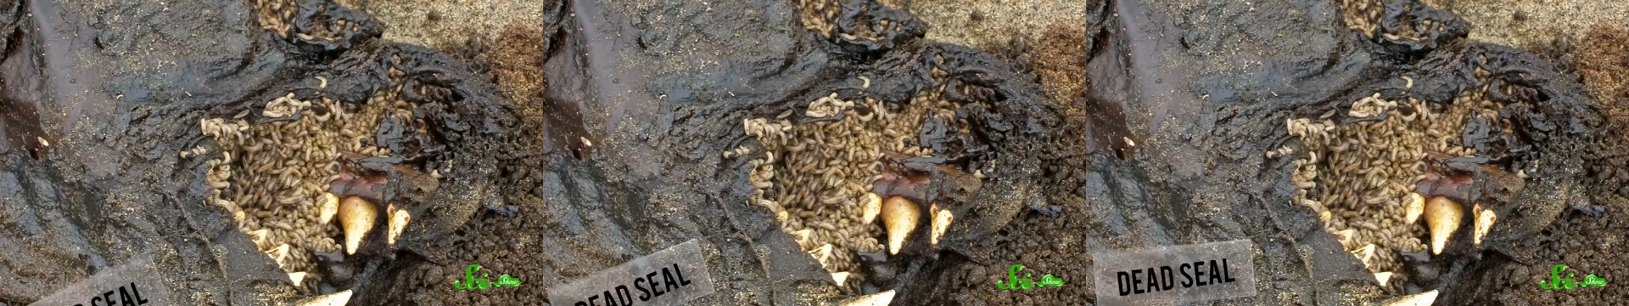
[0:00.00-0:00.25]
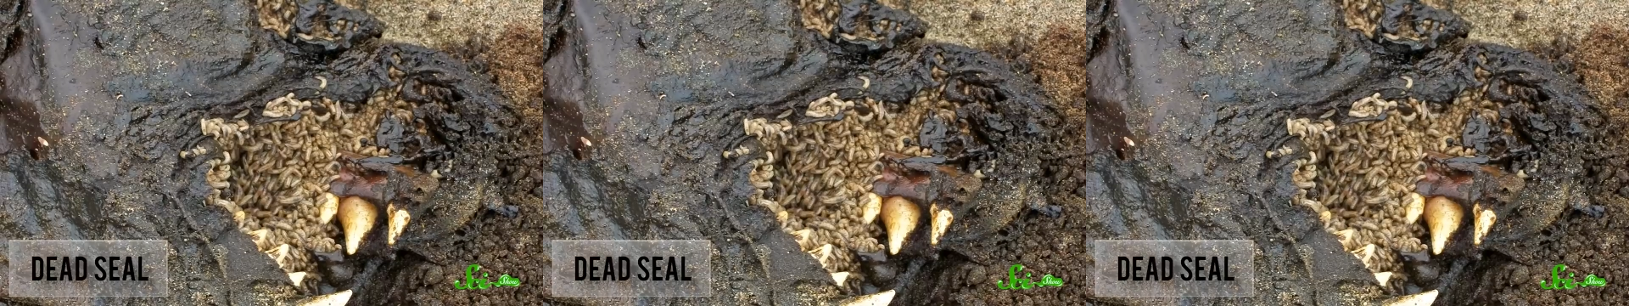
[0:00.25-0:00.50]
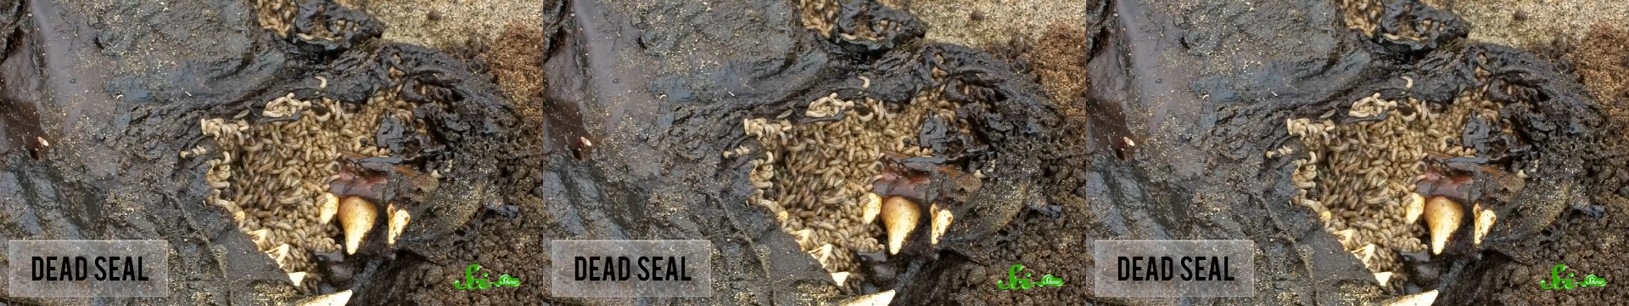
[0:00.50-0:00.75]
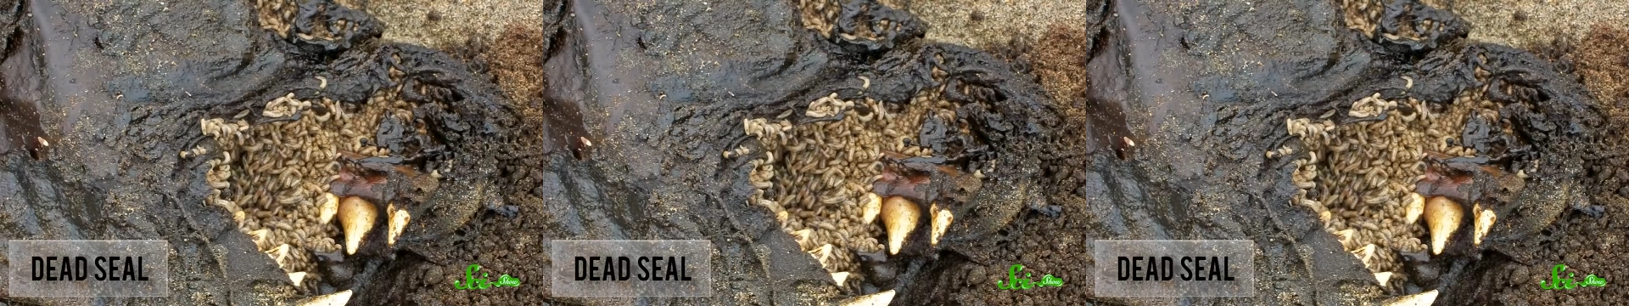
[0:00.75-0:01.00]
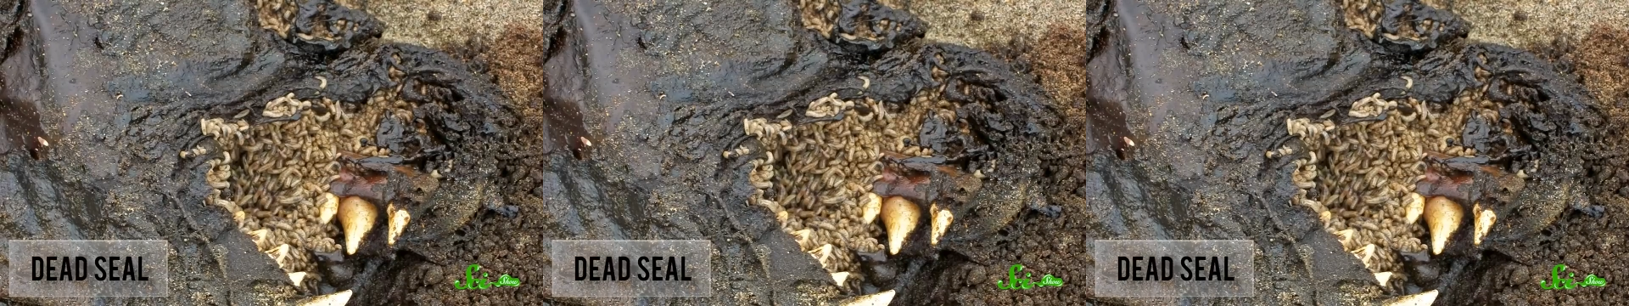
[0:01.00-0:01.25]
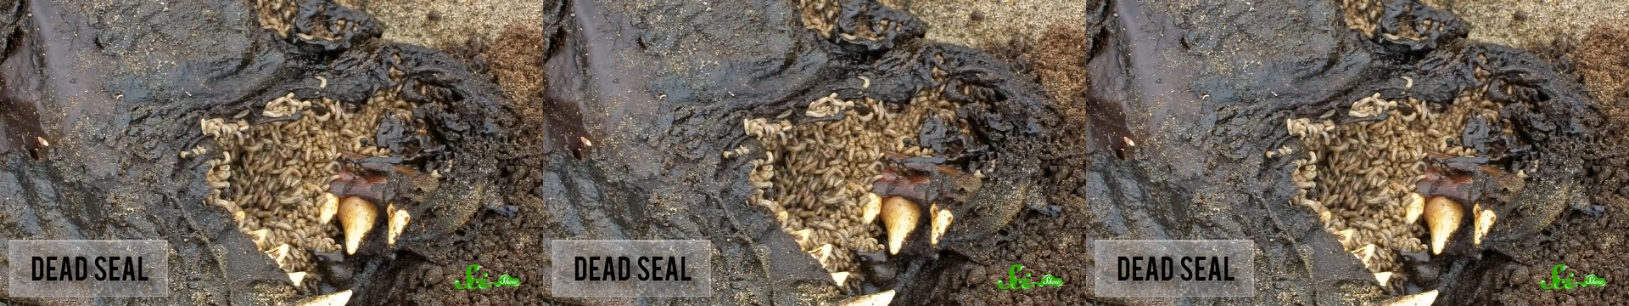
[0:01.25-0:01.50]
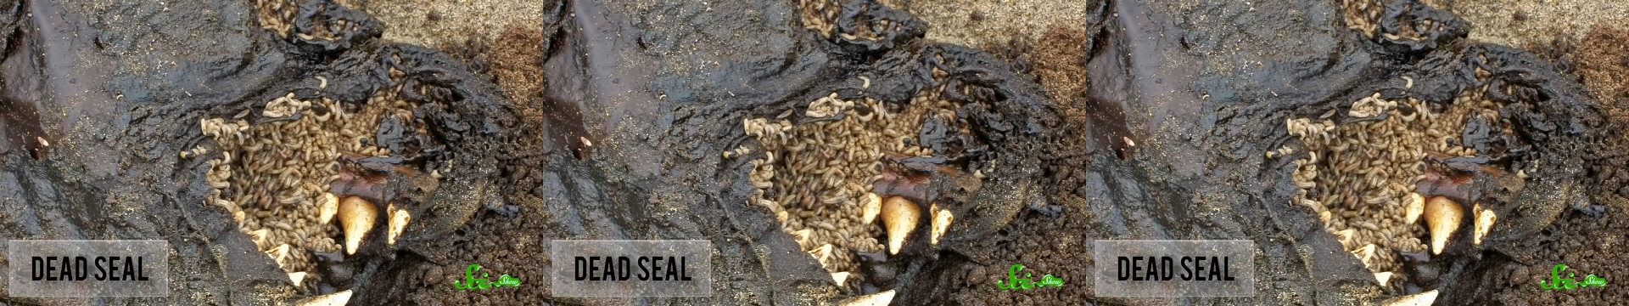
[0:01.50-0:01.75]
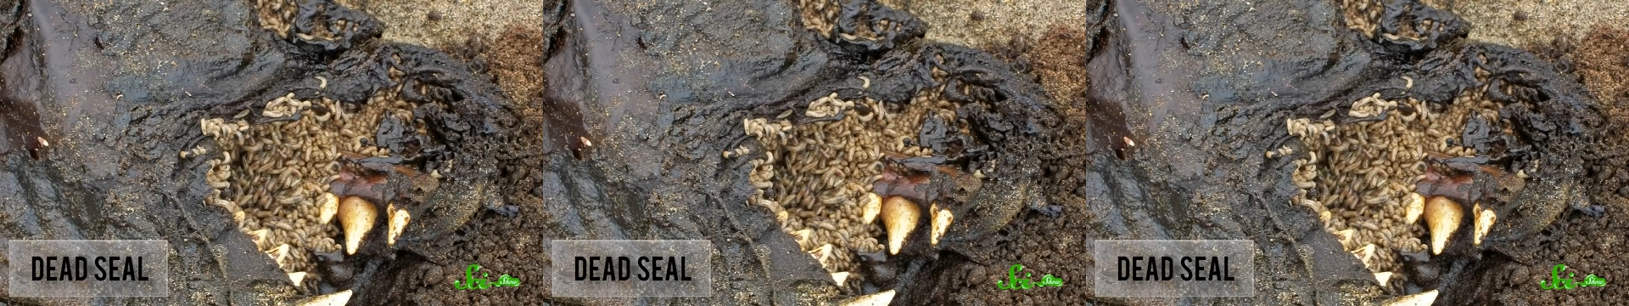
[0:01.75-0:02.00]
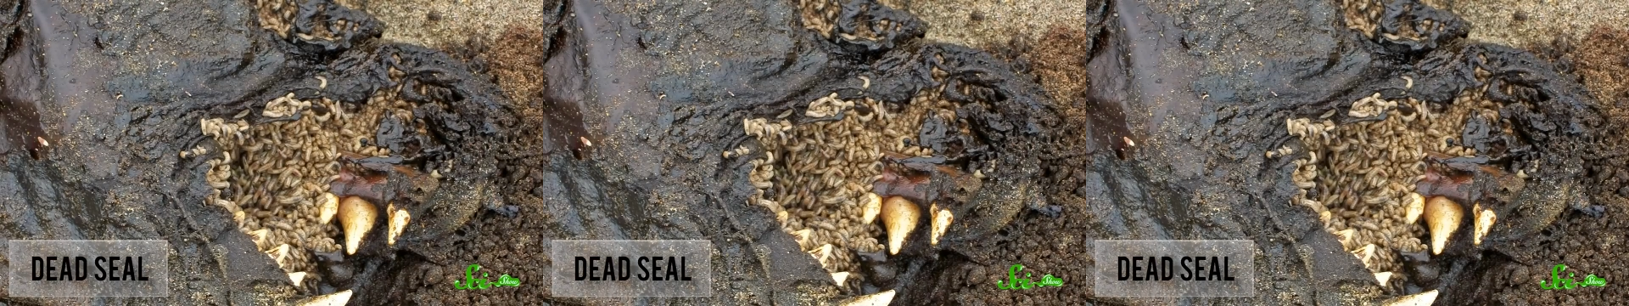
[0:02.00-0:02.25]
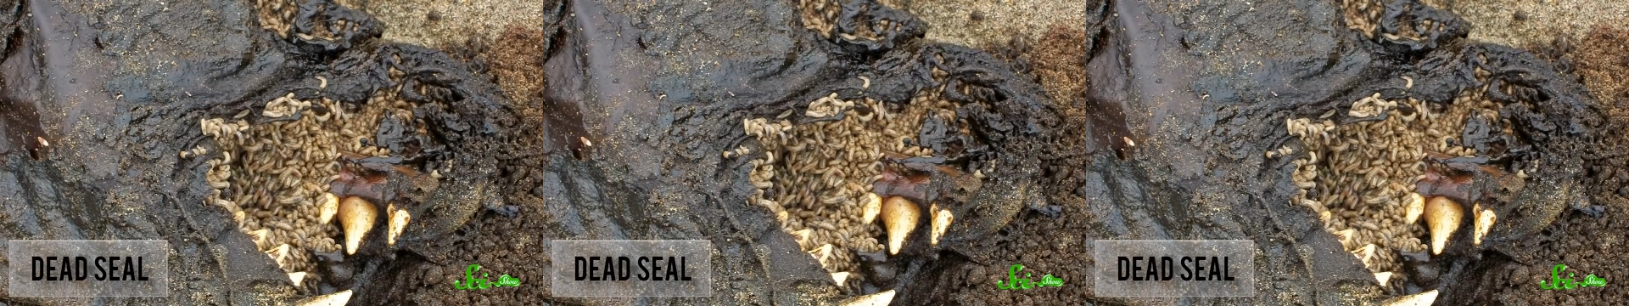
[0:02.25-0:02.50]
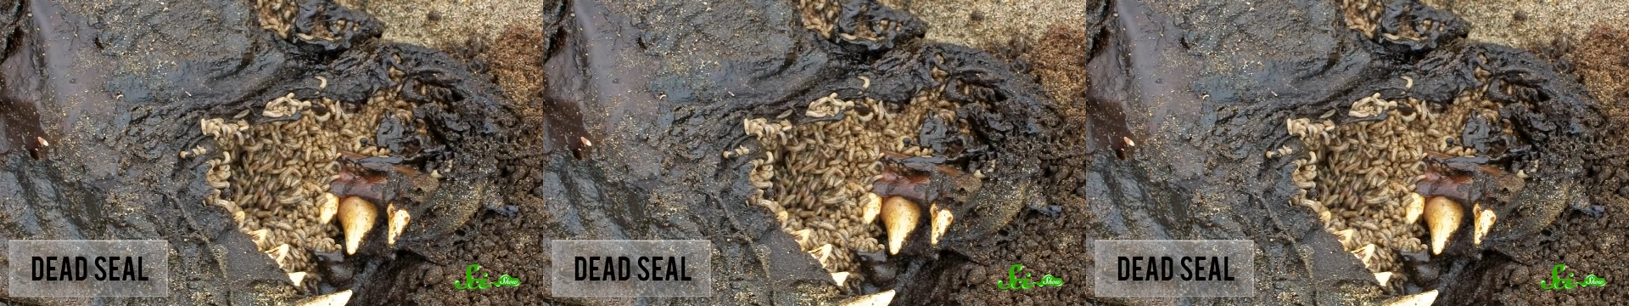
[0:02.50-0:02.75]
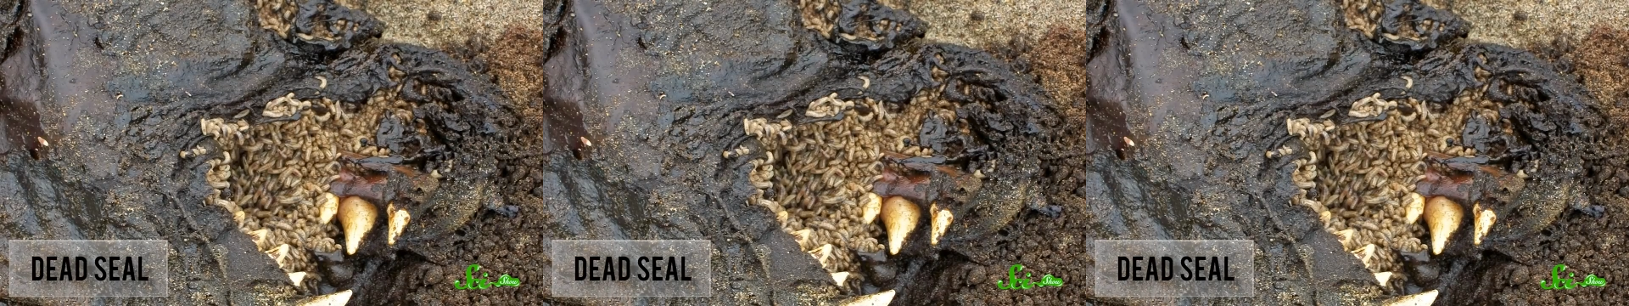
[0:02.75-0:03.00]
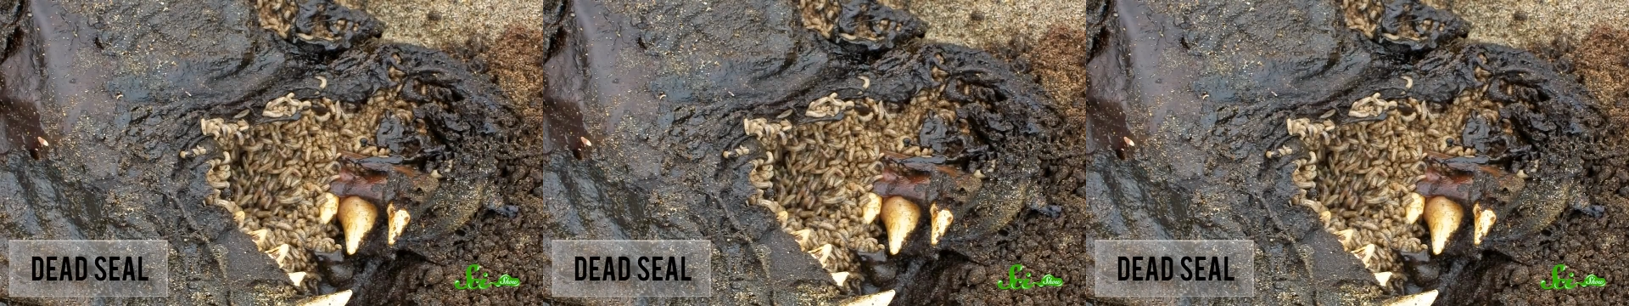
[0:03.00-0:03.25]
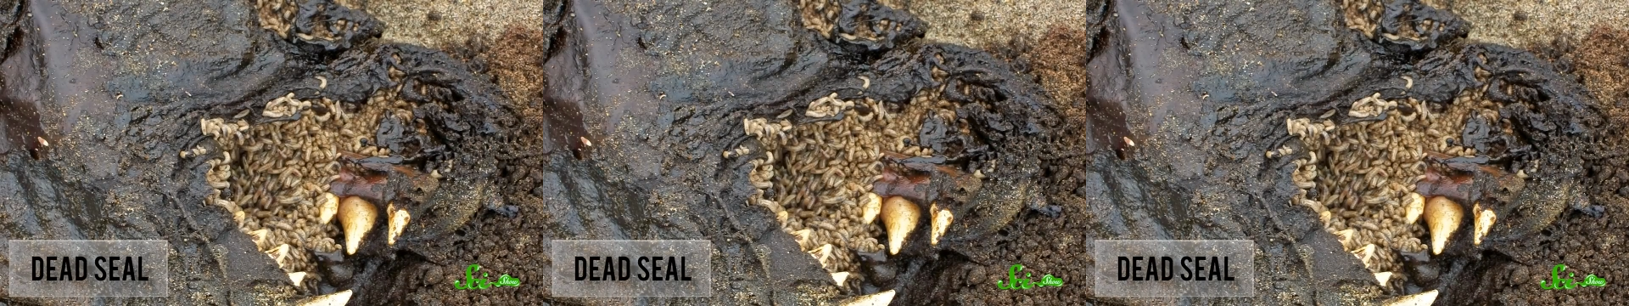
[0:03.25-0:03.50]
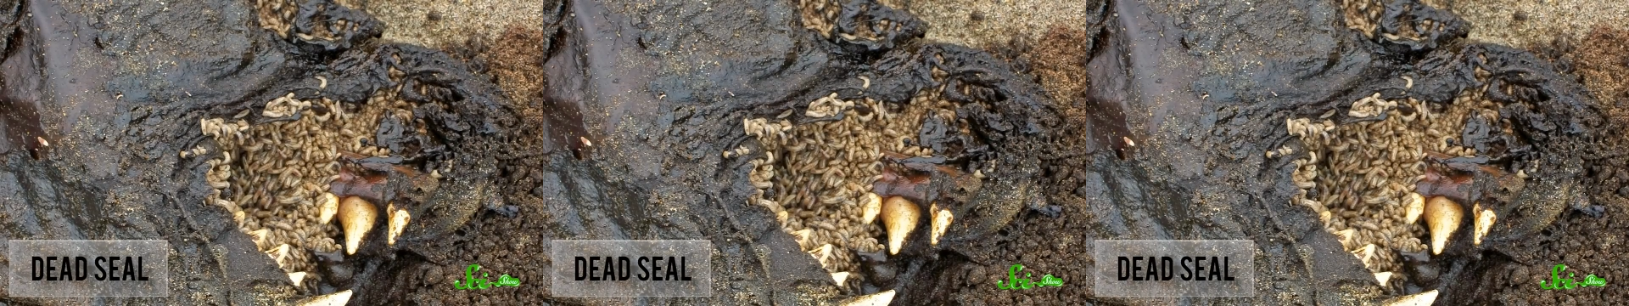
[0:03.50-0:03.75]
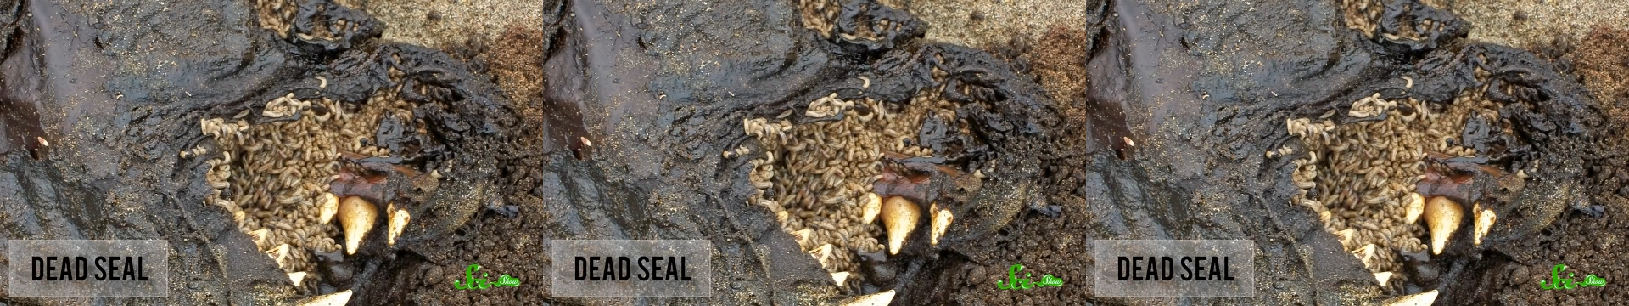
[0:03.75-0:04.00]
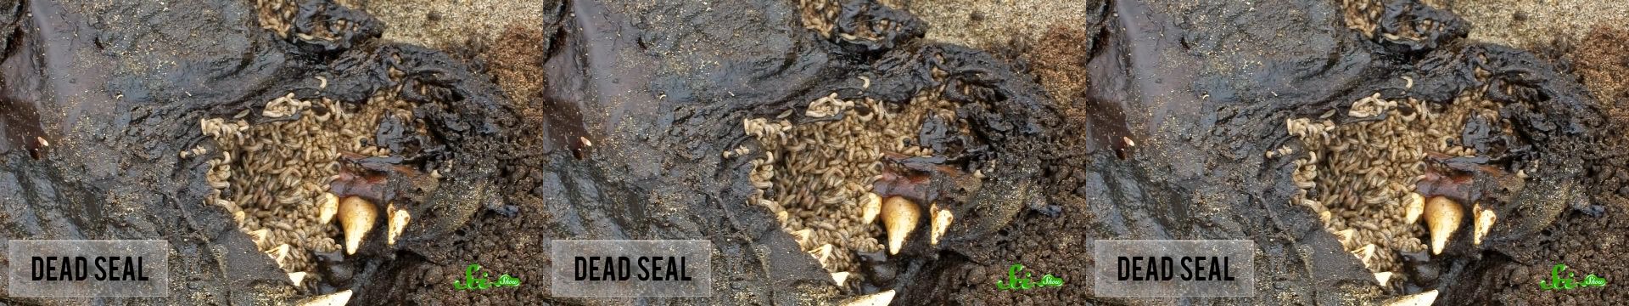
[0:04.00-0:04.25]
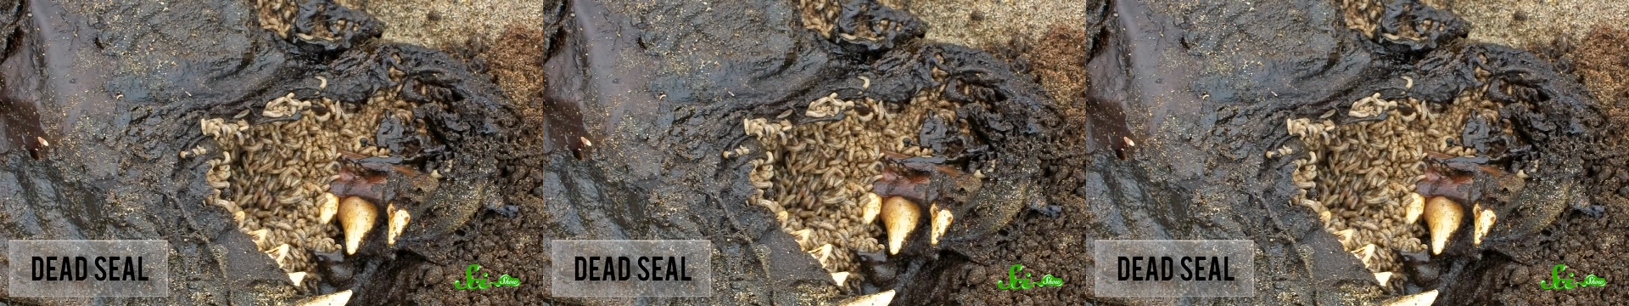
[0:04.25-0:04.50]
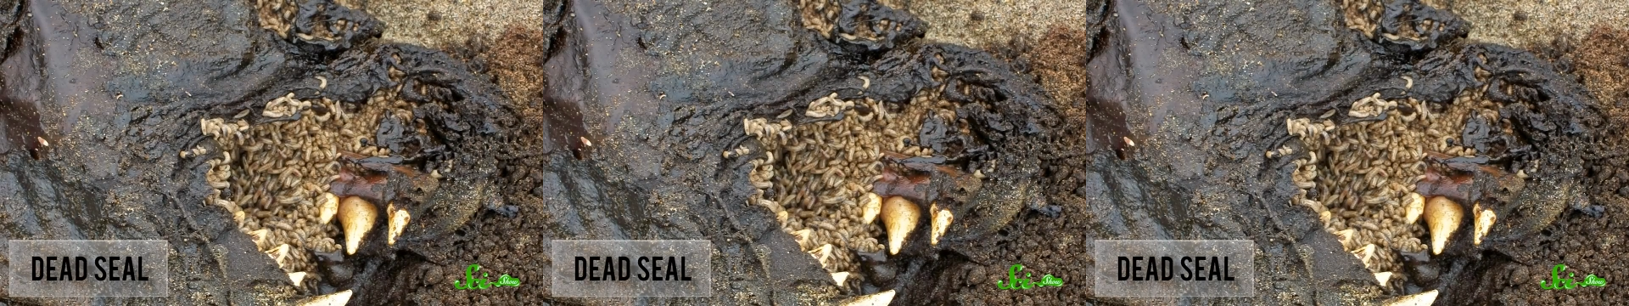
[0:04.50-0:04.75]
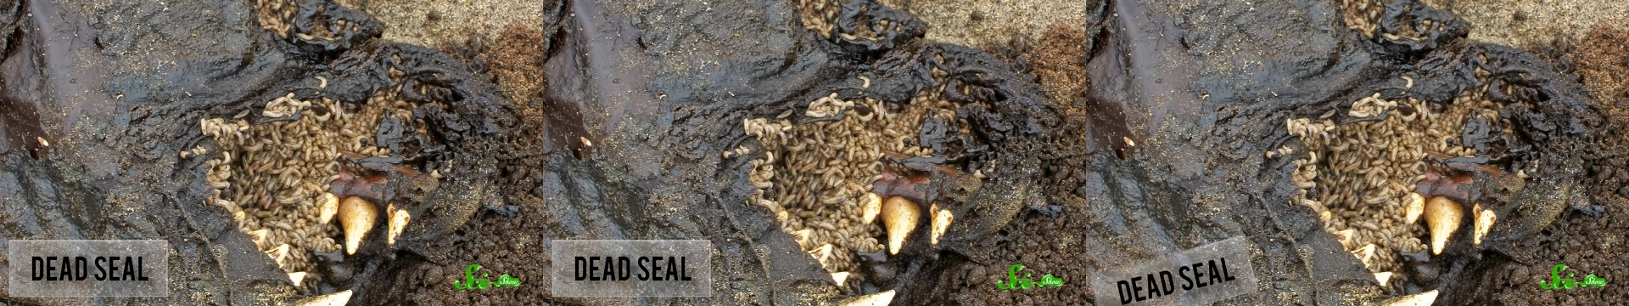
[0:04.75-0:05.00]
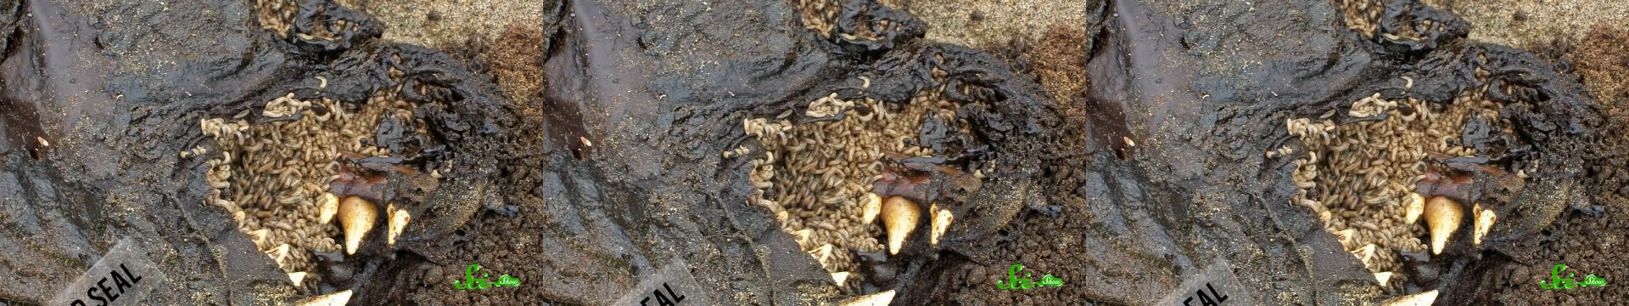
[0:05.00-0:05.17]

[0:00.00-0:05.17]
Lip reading: Nobody's mouth can be seen.